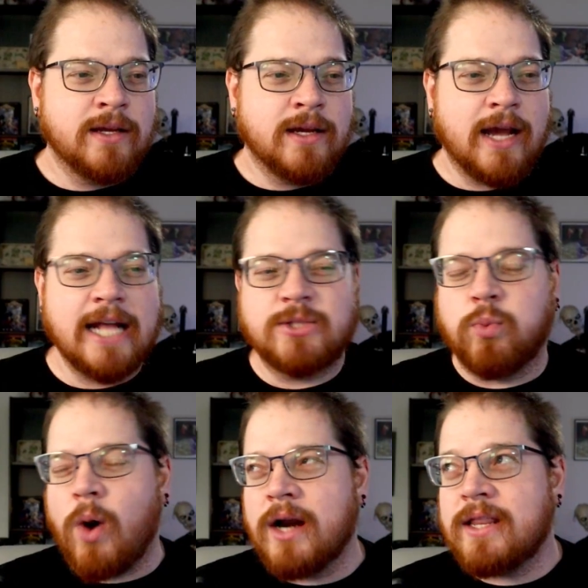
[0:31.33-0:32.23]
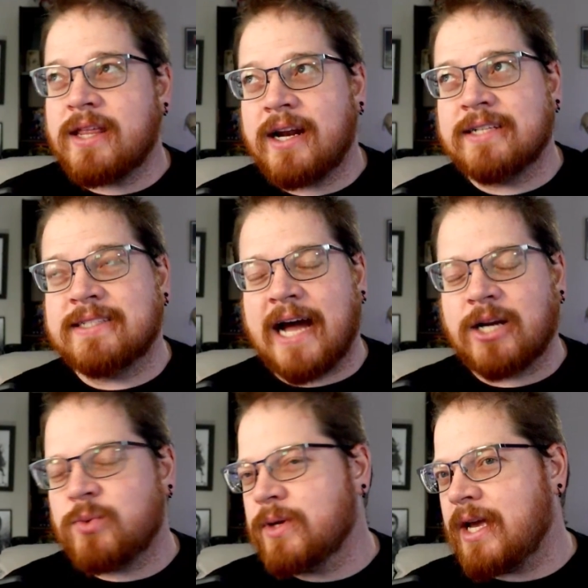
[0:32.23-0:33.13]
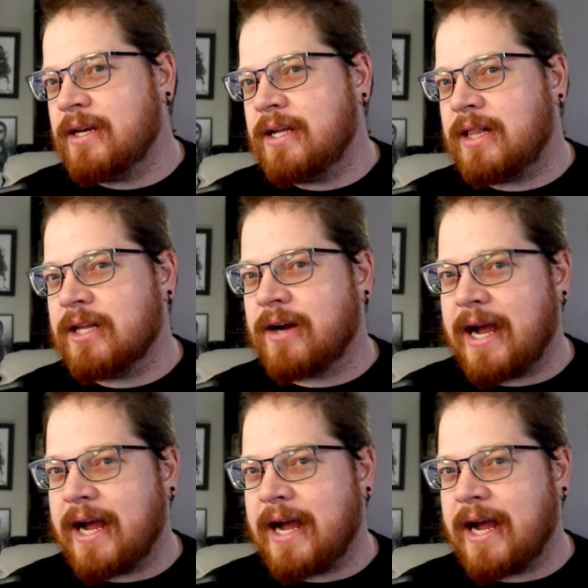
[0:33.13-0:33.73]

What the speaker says: It's one that I doubt we'll get any clear